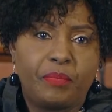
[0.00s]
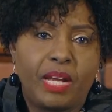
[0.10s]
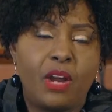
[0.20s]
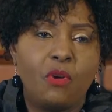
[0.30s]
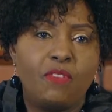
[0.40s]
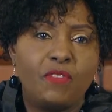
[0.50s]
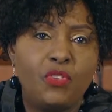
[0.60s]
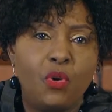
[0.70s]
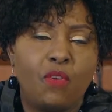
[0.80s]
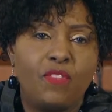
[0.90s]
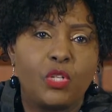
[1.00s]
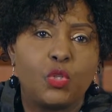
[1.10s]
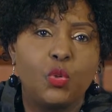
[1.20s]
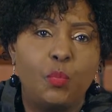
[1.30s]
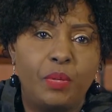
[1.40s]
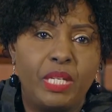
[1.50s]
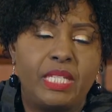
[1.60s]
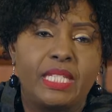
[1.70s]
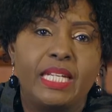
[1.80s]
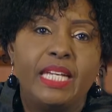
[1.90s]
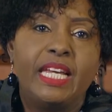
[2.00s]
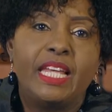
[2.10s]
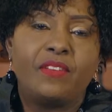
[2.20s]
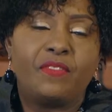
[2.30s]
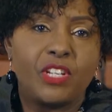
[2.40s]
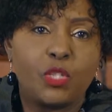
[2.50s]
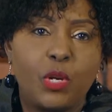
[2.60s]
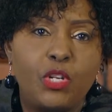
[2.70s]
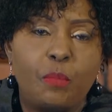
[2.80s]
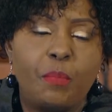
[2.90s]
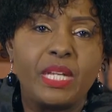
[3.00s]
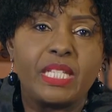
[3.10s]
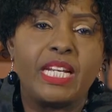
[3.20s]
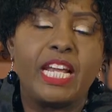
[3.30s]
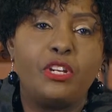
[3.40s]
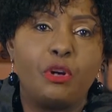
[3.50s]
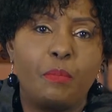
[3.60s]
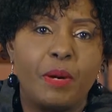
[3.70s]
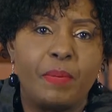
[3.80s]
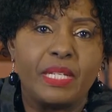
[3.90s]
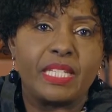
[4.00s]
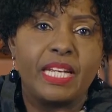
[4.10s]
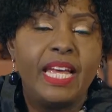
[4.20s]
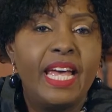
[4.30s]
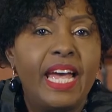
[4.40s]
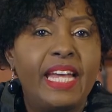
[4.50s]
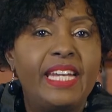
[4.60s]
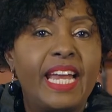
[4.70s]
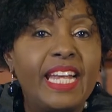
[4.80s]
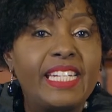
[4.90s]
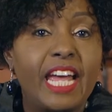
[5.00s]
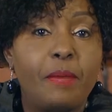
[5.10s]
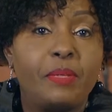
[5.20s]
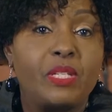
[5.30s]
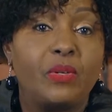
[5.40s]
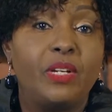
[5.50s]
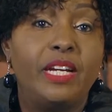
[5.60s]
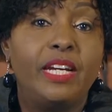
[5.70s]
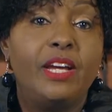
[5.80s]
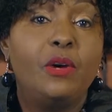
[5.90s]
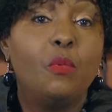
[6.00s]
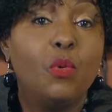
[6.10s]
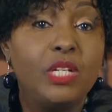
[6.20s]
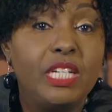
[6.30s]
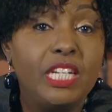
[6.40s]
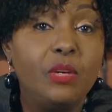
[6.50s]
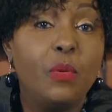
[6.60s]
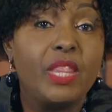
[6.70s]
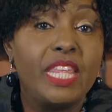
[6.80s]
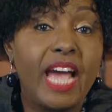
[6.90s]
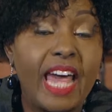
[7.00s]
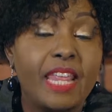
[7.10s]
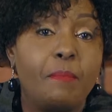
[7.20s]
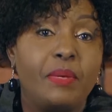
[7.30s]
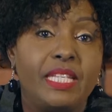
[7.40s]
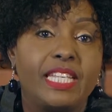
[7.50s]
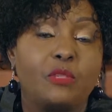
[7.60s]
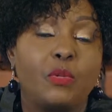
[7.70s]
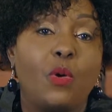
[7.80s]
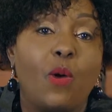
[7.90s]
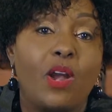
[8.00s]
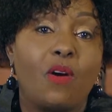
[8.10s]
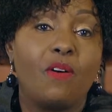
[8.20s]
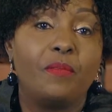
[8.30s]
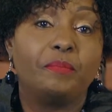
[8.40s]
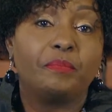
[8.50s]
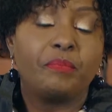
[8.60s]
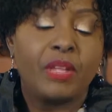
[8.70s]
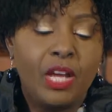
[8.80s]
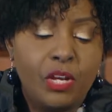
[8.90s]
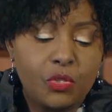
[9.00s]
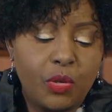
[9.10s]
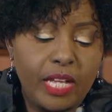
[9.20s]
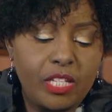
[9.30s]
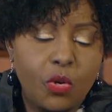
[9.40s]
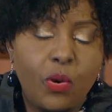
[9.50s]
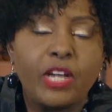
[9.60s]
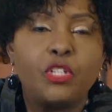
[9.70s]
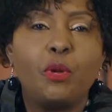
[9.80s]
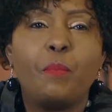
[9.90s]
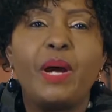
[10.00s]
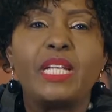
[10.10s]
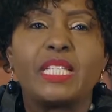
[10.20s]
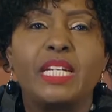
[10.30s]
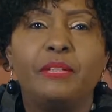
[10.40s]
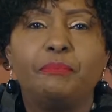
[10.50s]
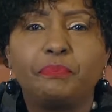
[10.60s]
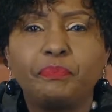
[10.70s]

An overview of the 2 P's. The first one, your person and your purpose. And in a later episode, we'll deal with the other P's as we go along. So let's look at your person.